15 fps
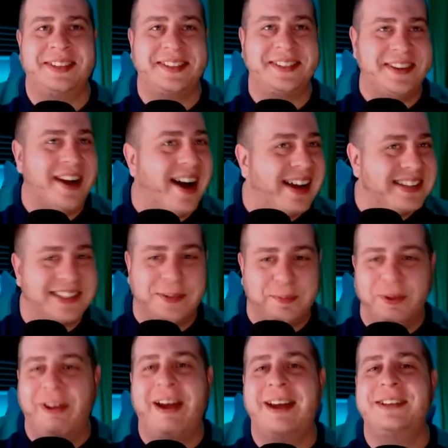It's not
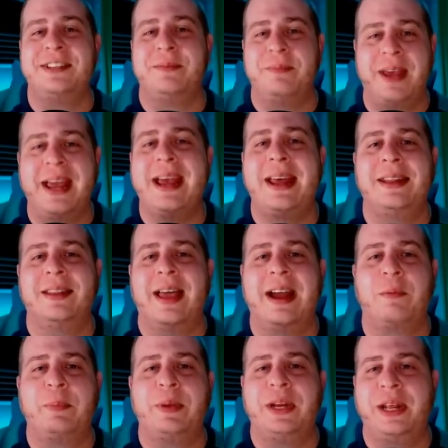supply and demand
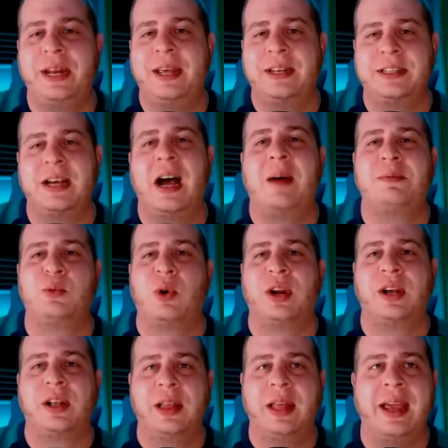like Panini and Topps want
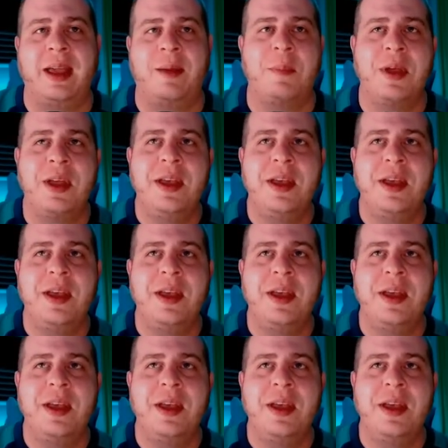to claim.